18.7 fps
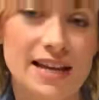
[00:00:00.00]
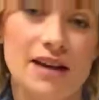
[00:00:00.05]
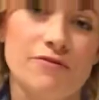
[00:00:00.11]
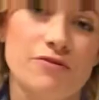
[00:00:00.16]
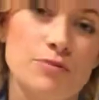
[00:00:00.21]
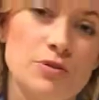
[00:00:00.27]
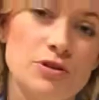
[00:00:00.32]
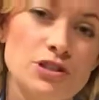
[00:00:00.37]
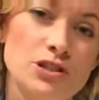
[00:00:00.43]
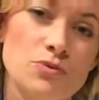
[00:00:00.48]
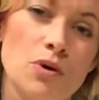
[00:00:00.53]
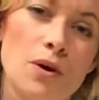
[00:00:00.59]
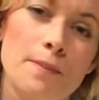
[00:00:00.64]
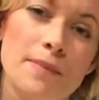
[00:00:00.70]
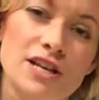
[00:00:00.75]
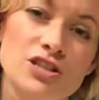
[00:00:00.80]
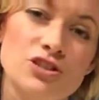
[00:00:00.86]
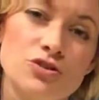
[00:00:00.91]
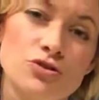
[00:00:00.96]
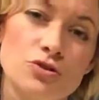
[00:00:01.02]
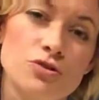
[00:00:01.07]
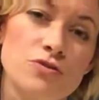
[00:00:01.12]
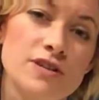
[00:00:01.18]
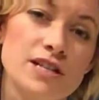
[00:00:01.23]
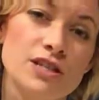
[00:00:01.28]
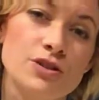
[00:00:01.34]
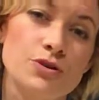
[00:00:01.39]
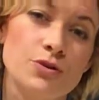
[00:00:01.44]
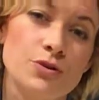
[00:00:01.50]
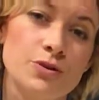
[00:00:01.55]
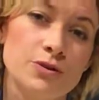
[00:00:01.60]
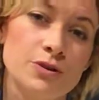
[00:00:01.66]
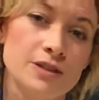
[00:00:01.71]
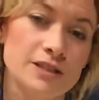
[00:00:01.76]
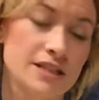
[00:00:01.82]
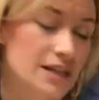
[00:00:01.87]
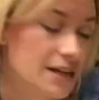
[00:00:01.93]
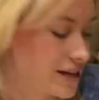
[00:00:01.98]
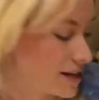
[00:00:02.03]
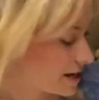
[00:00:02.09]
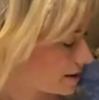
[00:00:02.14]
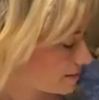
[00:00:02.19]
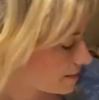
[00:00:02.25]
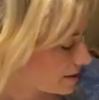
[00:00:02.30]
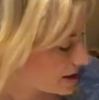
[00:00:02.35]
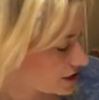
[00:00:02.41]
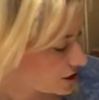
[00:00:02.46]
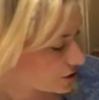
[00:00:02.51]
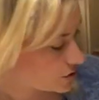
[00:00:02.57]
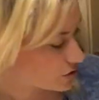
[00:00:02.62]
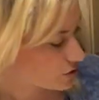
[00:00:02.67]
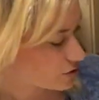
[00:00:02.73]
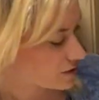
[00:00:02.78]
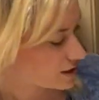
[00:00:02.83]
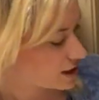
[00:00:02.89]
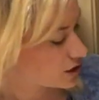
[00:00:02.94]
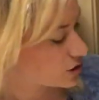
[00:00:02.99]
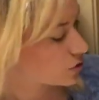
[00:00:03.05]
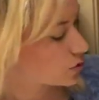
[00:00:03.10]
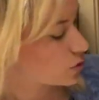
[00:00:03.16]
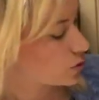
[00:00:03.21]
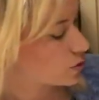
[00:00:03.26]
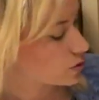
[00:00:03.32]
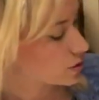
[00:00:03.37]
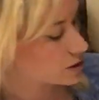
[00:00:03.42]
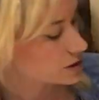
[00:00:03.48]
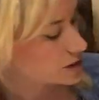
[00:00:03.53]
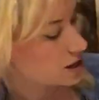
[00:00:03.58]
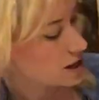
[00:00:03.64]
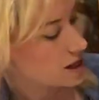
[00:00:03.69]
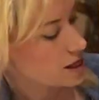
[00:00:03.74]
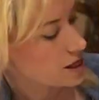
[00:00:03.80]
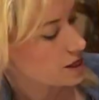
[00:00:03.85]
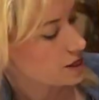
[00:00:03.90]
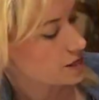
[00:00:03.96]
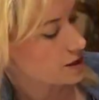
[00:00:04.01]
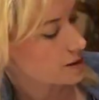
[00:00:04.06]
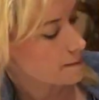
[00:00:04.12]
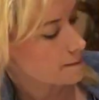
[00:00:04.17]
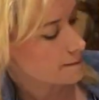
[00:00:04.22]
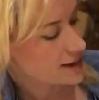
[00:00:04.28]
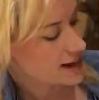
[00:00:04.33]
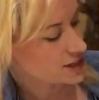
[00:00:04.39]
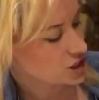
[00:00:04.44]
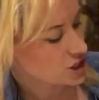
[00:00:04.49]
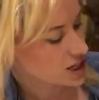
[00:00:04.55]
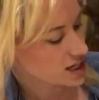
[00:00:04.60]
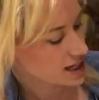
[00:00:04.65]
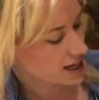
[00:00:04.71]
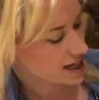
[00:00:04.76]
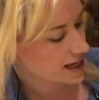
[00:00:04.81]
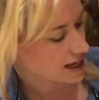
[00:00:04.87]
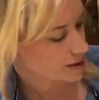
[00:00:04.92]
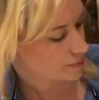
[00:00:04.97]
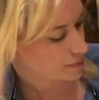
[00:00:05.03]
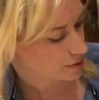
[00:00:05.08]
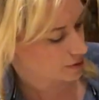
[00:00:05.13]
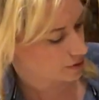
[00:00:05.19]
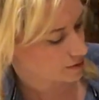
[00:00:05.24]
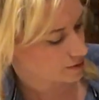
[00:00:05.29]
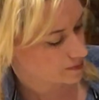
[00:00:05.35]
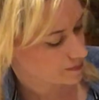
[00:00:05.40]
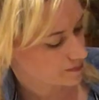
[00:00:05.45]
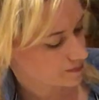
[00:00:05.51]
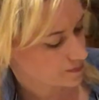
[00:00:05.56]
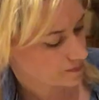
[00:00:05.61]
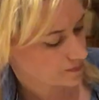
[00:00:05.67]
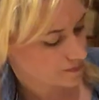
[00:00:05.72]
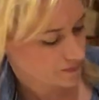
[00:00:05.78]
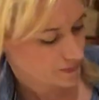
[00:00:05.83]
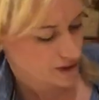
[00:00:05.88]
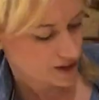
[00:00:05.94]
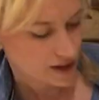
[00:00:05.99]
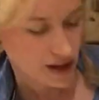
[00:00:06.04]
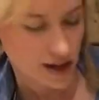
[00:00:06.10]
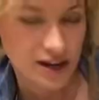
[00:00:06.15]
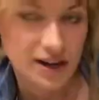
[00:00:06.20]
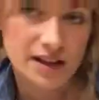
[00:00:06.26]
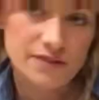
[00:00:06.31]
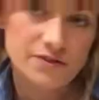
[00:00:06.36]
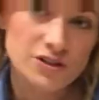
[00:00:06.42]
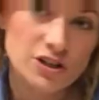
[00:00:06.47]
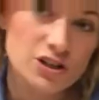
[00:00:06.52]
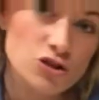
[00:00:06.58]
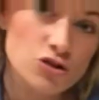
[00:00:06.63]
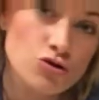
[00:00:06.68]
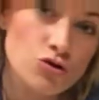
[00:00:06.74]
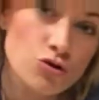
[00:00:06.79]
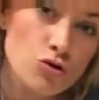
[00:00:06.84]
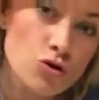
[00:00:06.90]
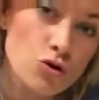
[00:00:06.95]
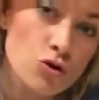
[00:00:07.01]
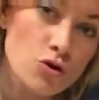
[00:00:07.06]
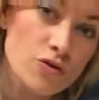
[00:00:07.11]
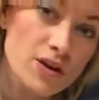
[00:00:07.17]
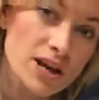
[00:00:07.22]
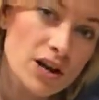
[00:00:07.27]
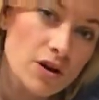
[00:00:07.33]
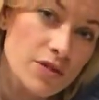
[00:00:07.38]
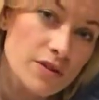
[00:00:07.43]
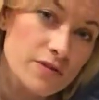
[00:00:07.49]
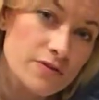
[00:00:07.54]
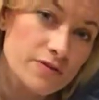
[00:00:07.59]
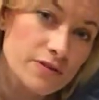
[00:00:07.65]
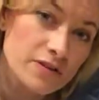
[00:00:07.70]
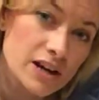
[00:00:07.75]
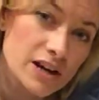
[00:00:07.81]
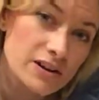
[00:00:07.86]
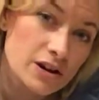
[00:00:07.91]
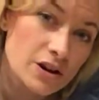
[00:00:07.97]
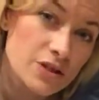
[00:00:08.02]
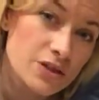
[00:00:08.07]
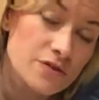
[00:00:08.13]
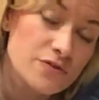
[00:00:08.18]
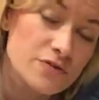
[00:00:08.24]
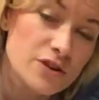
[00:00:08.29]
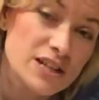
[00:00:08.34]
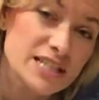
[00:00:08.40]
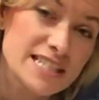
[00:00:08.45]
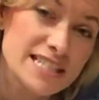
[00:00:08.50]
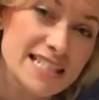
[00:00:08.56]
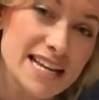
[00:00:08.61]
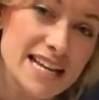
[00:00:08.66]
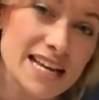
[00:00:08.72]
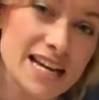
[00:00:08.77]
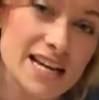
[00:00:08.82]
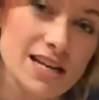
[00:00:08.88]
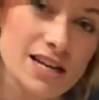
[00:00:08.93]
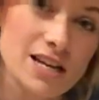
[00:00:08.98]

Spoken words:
everybody what my story is called. And my story is called The Magic Apple. And I've done a drawing on the front here.